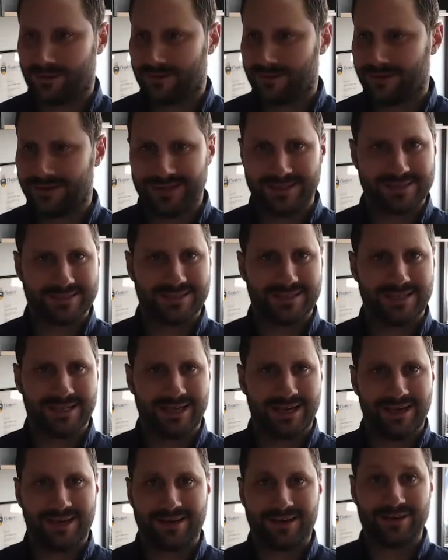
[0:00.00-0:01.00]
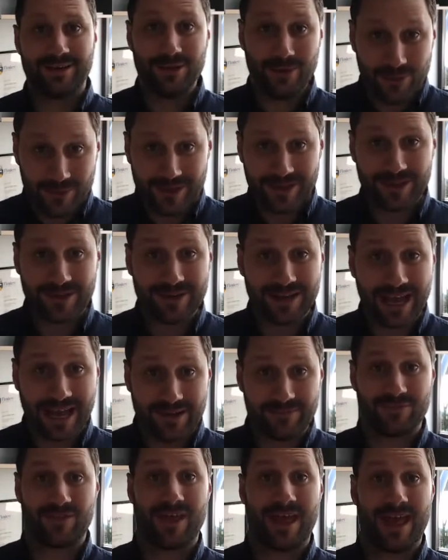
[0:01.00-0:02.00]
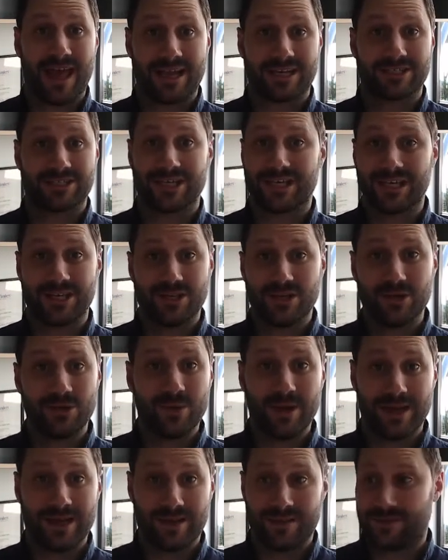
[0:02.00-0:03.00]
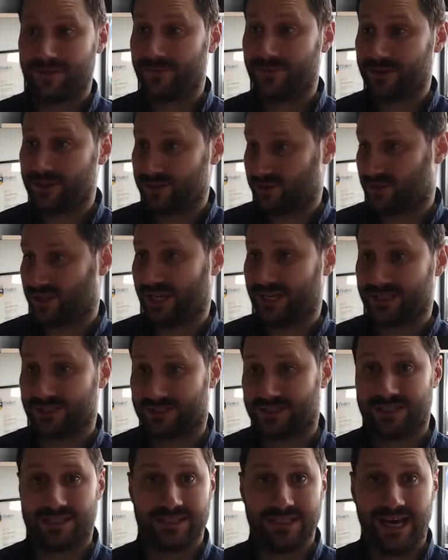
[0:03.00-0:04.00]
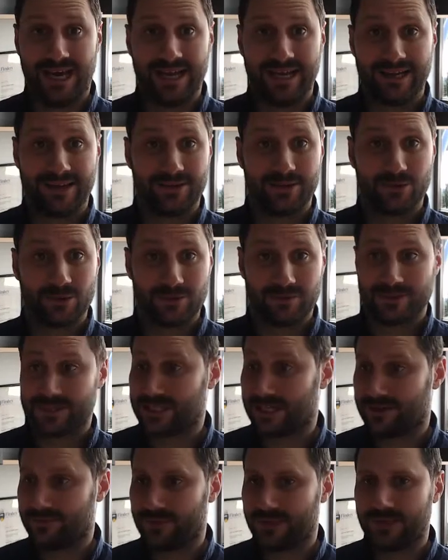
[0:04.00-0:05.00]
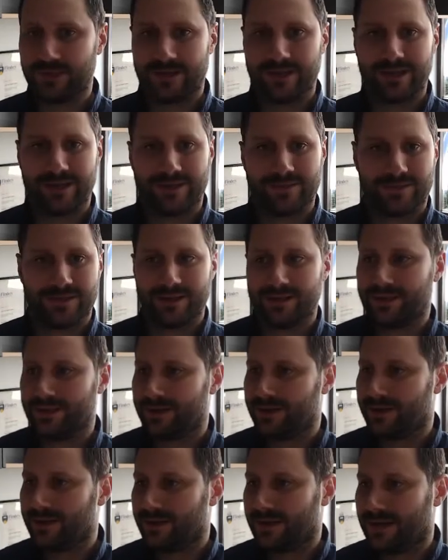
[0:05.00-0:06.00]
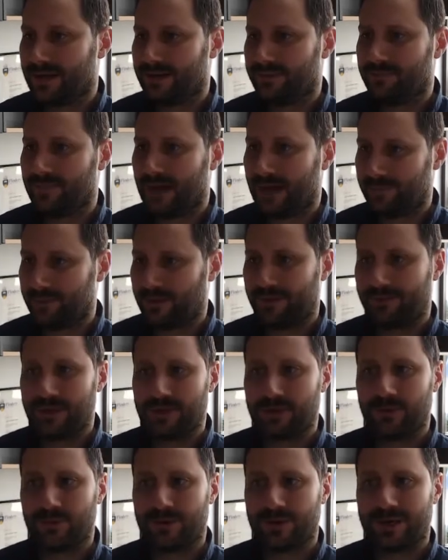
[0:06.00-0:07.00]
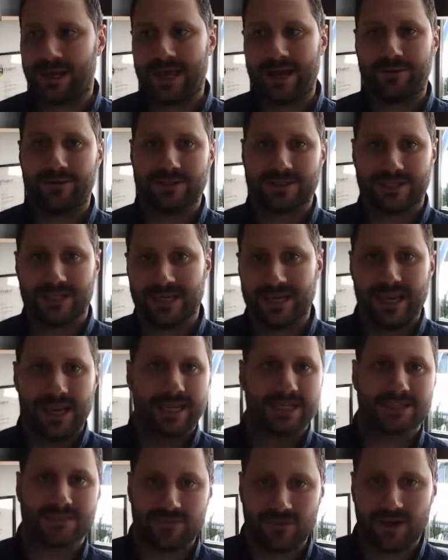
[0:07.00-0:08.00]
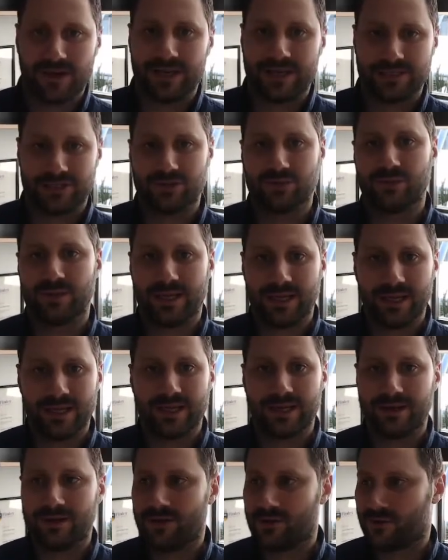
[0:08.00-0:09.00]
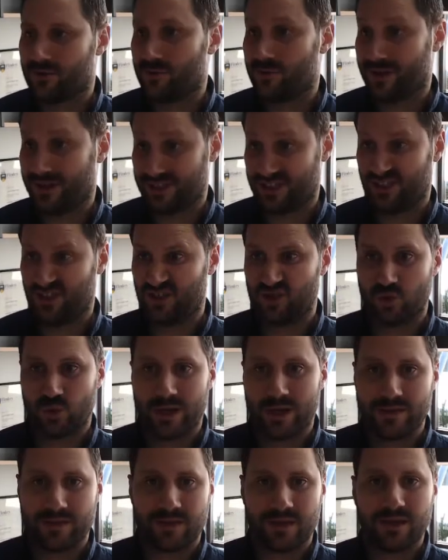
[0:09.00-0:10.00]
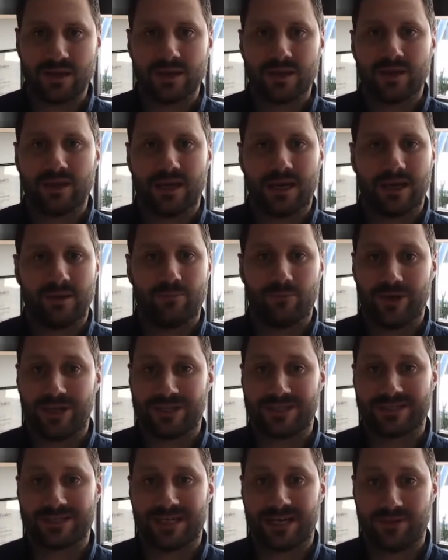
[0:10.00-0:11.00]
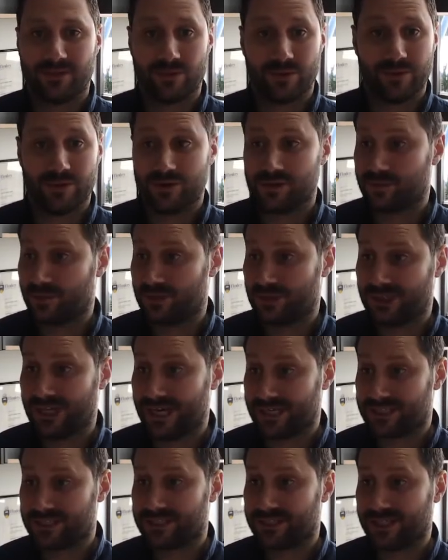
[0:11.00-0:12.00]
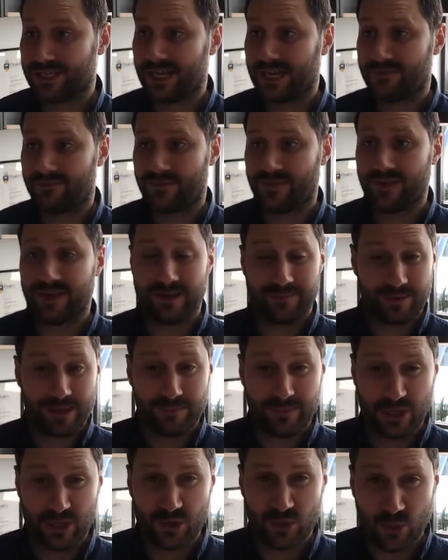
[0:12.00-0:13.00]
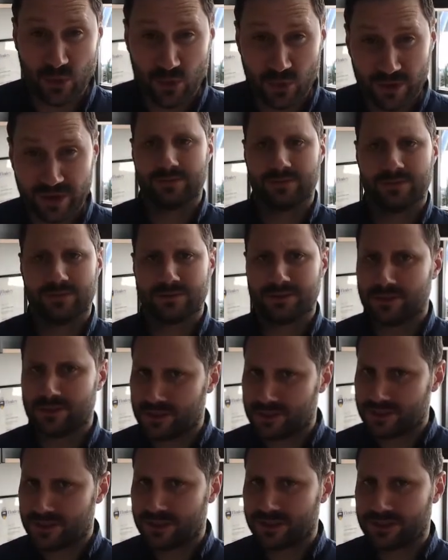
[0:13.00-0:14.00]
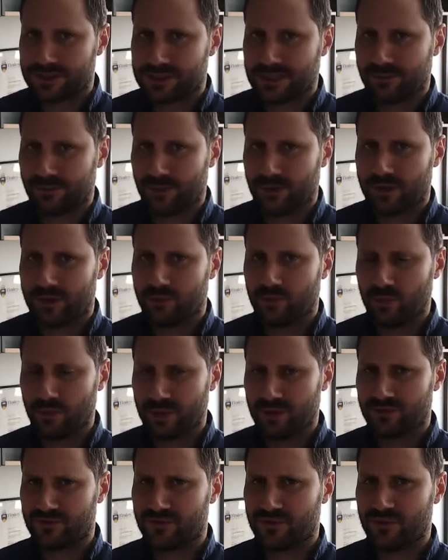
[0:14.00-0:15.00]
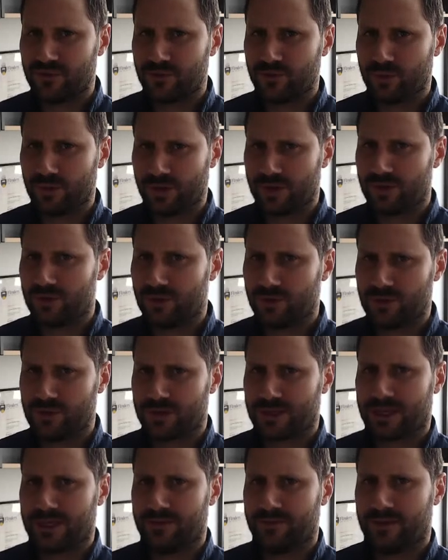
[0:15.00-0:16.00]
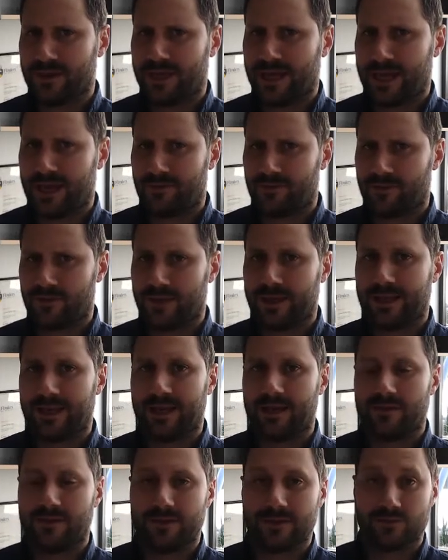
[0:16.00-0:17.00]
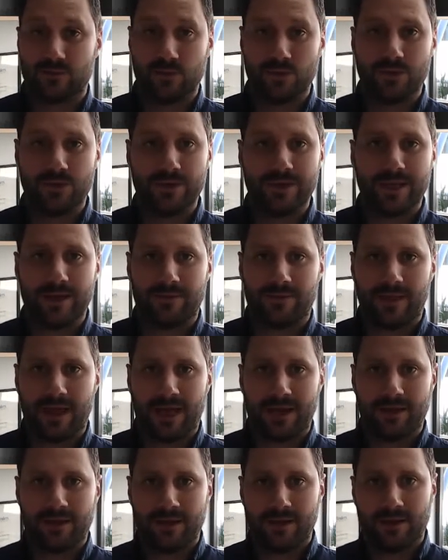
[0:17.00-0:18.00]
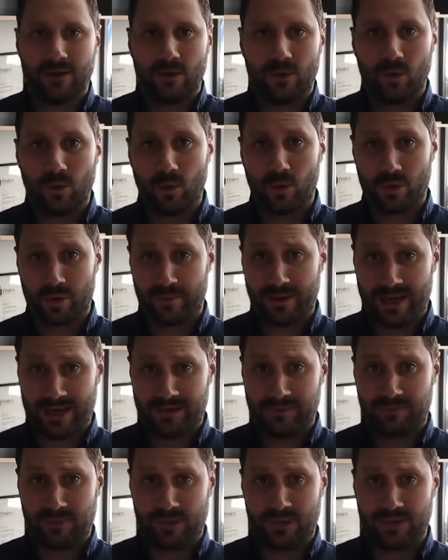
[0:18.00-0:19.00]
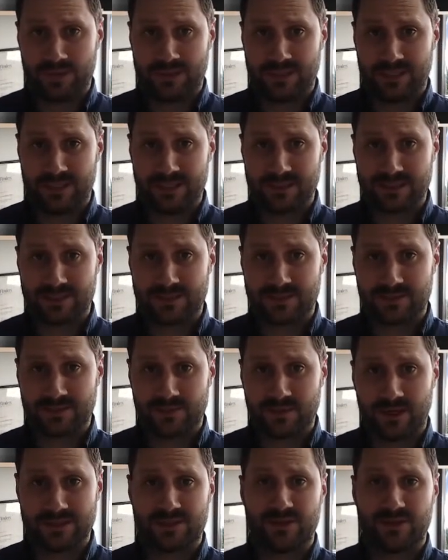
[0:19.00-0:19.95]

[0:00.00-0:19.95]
Here's the data. We don't have to actually do anything. We just change the date, and all of a sudden we're looking at the upcoming quarter now is the next financial year, 2020. We can start doing those projections again for the upcoming quarter. So just in summary, what do you, the accountant, get out of this? Well, you get that automated process, right?